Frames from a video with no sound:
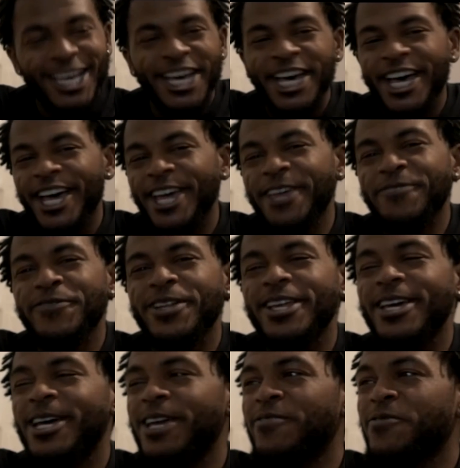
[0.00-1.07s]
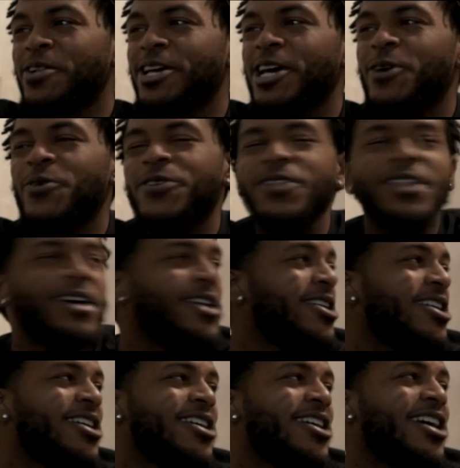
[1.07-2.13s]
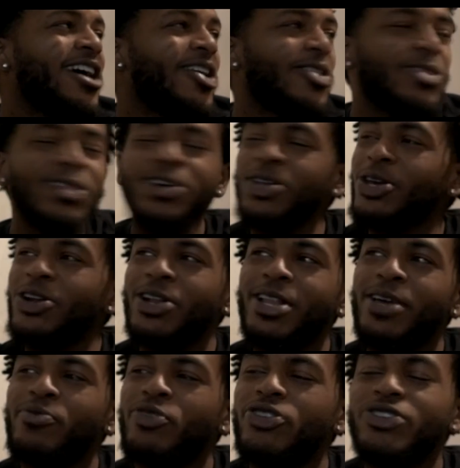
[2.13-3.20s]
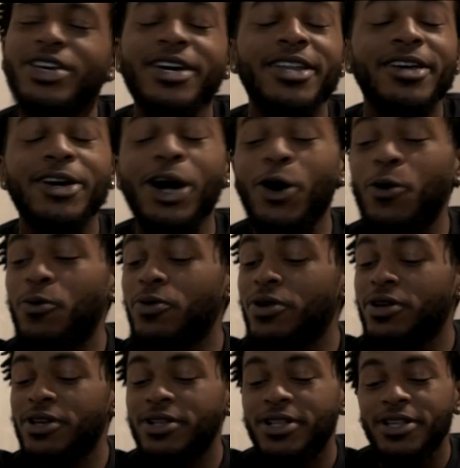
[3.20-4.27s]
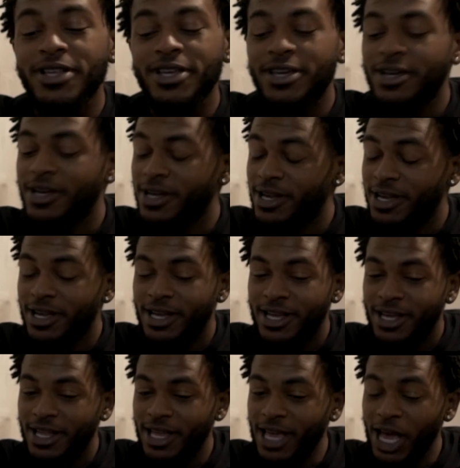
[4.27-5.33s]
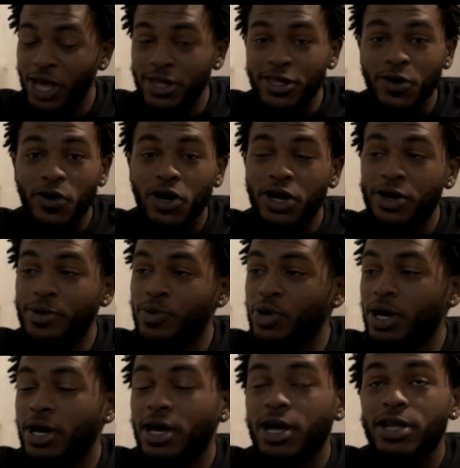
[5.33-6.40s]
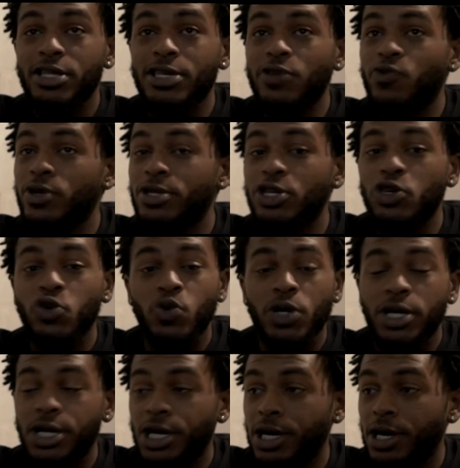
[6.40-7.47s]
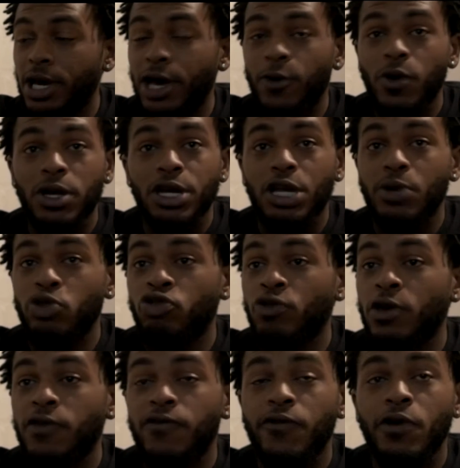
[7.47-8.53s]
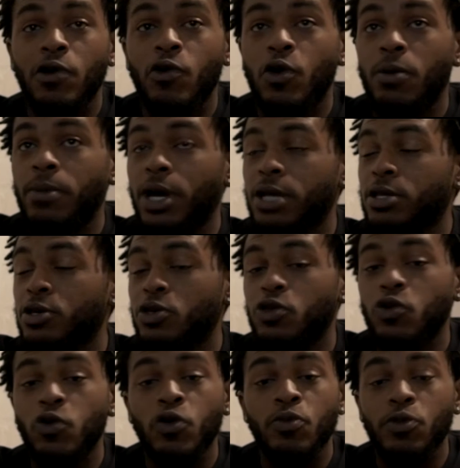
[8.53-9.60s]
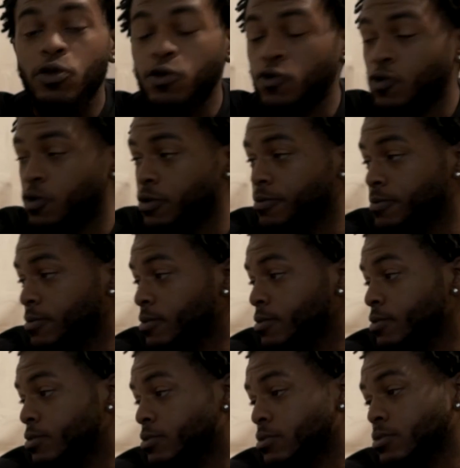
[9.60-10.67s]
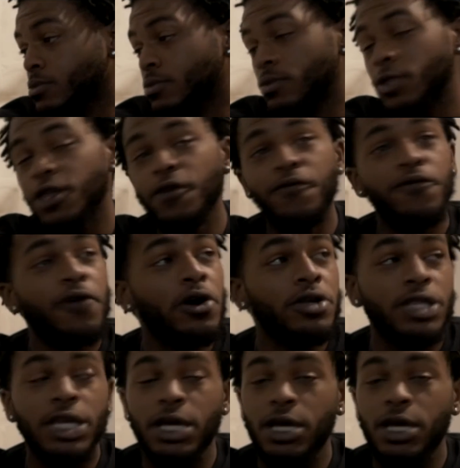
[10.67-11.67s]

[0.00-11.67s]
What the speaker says: It felt like I was looking at her like, bro, you gotta go, bro. Like, I was so hurt, bro. She went to UN. I ended up transferring, going back to a school in Missouri. Fuck that.